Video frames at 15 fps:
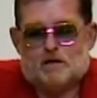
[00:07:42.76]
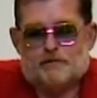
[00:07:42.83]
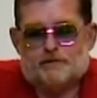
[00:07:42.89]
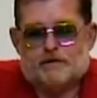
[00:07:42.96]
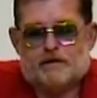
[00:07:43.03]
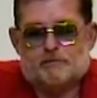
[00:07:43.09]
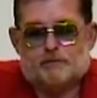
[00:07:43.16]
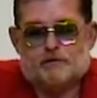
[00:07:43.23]

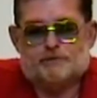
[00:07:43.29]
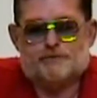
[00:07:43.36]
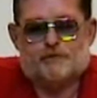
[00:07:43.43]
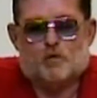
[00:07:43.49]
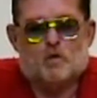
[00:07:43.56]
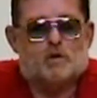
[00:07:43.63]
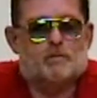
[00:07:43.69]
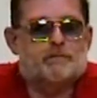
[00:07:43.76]
They had been
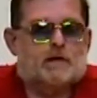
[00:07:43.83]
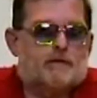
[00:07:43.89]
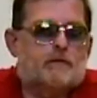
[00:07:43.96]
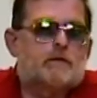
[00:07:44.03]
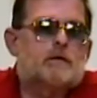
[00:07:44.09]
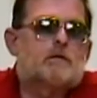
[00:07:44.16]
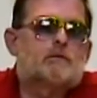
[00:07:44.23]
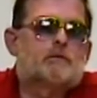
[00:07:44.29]
formed
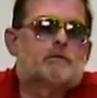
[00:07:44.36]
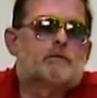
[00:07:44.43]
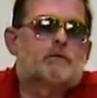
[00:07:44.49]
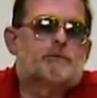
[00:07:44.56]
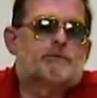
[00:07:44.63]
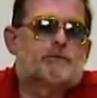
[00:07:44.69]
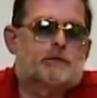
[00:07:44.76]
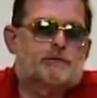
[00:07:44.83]
on the
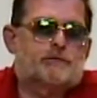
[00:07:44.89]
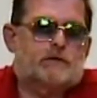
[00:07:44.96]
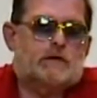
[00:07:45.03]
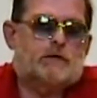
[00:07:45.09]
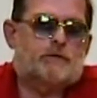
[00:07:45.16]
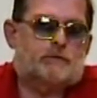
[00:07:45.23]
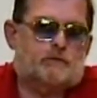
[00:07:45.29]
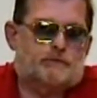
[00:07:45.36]

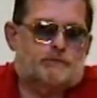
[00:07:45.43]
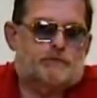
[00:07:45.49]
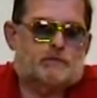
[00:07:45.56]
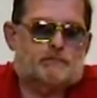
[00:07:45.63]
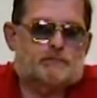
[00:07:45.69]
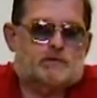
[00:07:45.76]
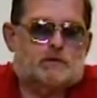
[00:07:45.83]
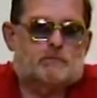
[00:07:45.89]
15th of
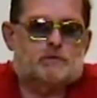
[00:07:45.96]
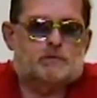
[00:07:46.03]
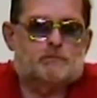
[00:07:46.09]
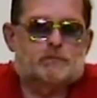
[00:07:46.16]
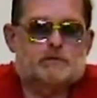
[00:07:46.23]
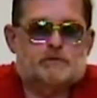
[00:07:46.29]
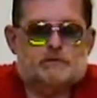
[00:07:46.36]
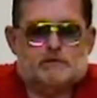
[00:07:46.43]
September,
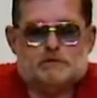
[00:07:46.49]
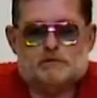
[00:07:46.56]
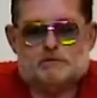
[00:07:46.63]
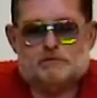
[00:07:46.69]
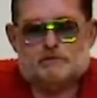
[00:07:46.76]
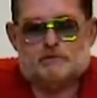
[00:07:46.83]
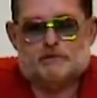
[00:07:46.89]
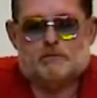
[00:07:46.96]
but
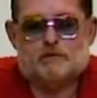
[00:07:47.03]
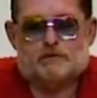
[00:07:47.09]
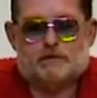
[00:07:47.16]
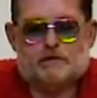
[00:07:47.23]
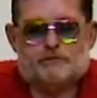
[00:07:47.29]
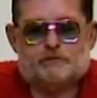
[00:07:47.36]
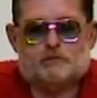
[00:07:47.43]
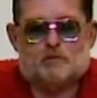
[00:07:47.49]
they went
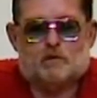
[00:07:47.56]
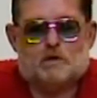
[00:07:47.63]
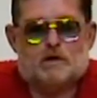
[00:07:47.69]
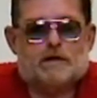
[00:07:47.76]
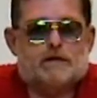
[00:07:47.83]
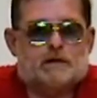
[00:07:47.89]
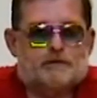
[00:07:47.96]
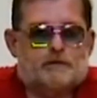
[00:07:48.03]

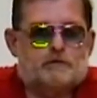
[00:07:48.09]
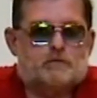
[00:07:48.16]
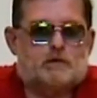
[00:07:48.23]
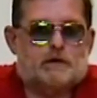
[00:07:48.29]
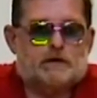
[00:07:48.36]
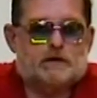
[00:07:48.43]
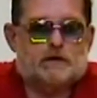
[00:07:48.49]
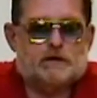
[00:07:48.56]
nationwide on the
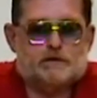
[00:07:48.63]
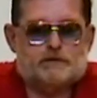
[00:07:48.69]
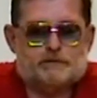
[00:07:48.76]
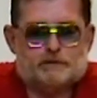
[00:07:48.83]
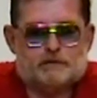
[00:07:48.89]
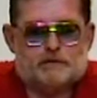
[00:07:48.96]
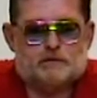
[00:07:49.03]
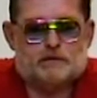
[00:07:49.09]

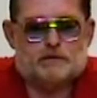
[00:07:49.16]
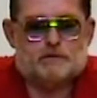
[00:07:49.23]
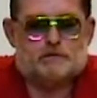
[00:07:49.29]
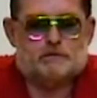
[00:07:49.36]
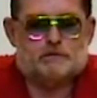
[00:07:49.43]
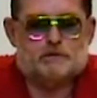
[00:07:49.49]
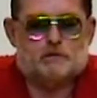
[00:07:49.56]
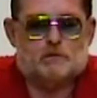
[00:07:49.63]
29th, and
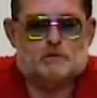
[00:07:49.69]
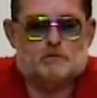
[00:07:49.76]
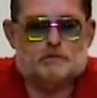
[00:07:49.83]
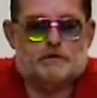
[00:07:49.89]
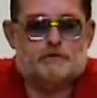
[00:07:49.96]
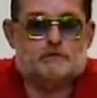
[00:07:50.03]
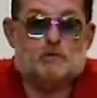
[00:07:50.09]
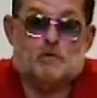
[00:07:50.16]
the Lone
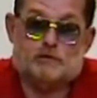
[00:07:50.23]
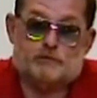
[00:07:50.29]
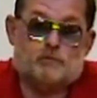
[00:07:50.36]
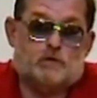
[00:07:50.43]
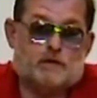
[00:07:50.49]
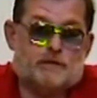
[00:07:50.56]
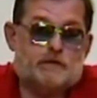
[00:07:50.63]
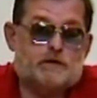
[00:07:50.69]
Ranger was
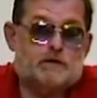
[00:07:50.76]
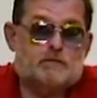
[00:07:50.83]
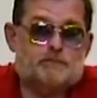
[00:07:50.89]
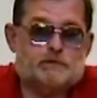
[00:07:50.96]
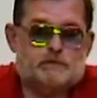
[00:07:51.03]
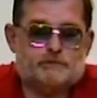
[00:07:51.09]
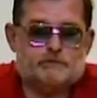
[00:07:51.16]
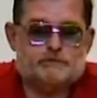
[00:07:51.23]
one of the key
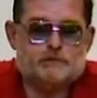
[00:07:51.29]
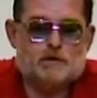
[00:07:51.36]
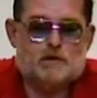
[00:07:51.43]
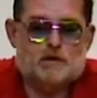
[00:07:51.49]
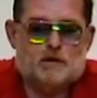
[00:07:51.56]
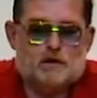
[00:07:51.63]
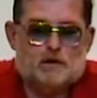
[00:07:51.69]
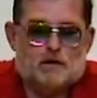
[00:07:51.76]
pieces,
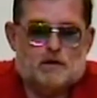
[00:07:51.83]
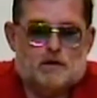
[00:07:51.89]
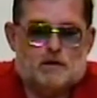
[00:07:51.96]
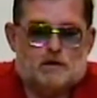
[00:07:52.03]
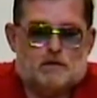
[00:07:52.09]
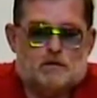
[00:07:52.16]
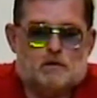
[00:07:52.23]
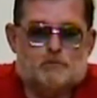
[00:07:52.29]

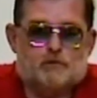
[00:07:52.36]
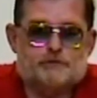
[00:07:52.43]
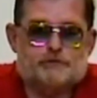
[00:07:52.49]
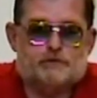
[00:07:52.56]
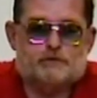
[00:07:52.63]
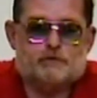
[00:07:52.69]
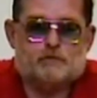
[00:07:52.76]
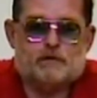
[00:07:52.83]

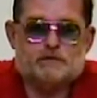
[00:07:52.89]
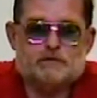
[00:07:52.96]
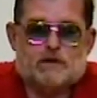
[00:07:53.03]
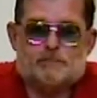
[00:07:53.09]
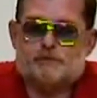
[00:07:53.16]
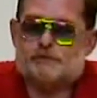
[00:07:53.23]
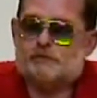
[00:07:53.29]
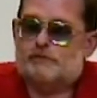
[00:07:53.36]
almost in direct
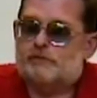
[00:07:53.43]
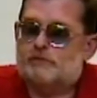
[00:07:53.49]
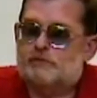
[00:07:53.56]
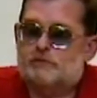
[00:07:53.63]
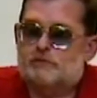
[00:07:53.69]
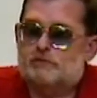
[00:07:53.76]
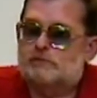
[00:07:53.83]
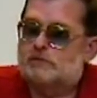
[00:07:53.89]
opposition
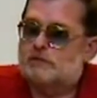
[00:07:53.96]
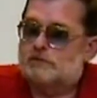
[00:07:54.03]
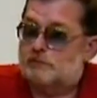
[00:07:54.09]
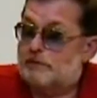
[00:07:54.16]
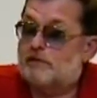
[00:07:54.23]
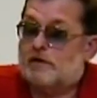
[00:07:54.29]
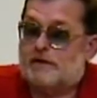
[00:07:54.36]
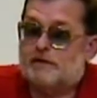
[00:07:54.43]
to
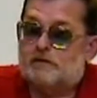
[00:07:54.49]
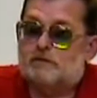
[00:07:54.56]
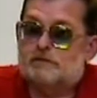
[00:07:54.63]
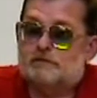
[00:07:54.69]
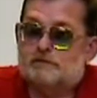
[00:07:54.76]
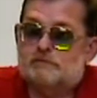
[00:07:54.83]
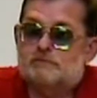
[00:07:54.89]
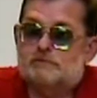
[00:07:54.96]
Red
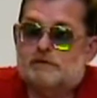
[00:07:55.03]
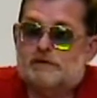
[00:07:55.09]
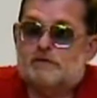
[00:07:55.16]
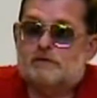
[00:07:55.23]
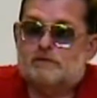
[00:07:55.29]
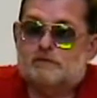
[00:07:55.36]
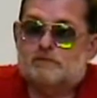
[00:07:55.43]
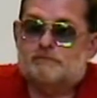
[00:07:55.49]
Ryder
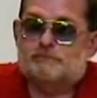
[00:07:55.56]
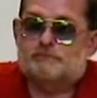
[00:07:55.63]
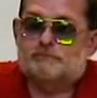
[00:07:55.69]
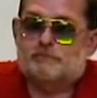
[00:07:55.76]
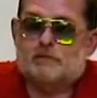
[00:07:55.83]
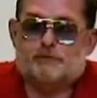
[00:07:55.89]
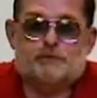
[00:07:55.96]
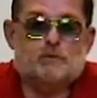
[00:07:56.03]
and
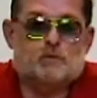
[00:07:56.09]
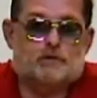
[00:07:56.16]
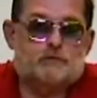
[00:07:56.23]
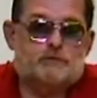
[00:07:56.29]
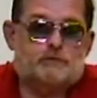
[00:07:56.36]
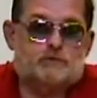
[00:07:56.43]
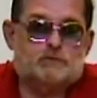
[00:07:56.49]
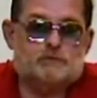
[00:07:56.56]
a few
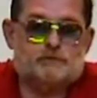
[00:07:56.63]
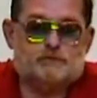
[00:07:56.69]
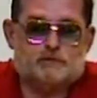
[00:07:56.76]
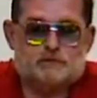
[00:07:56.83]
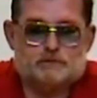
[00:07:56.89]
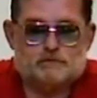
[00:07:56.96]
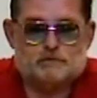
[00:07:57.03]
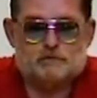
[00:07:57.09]
other shows that